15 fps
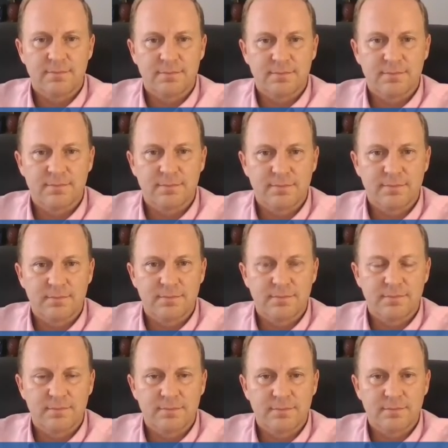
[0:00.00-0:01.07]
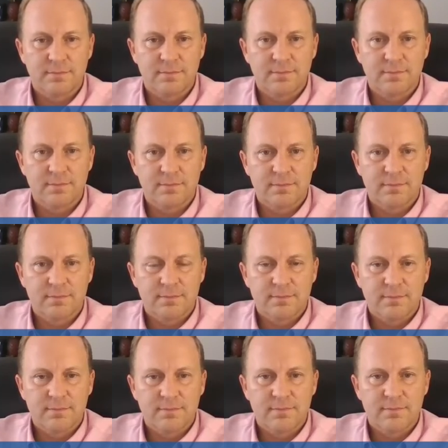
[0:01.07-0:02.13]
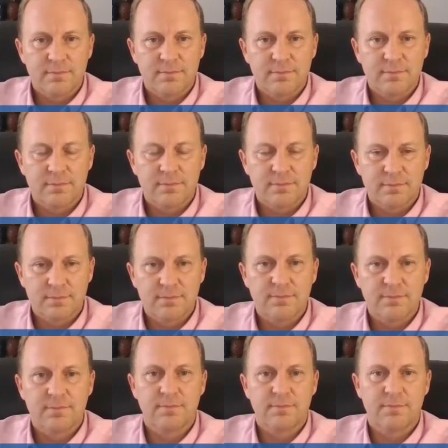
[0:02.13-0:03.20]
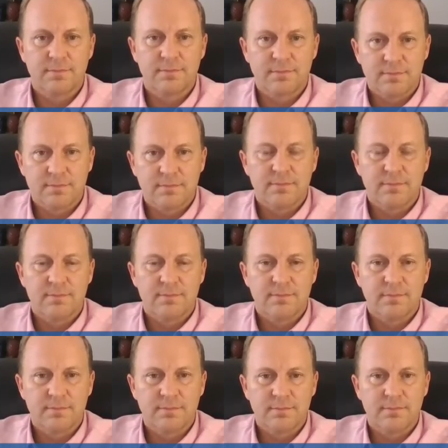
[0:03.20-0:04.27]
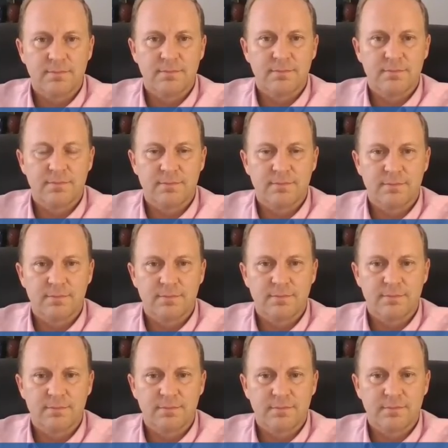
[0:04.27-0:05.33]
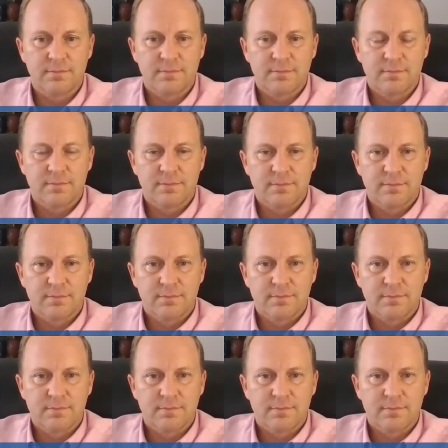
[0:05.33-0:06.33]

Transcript: The person shown says nothing.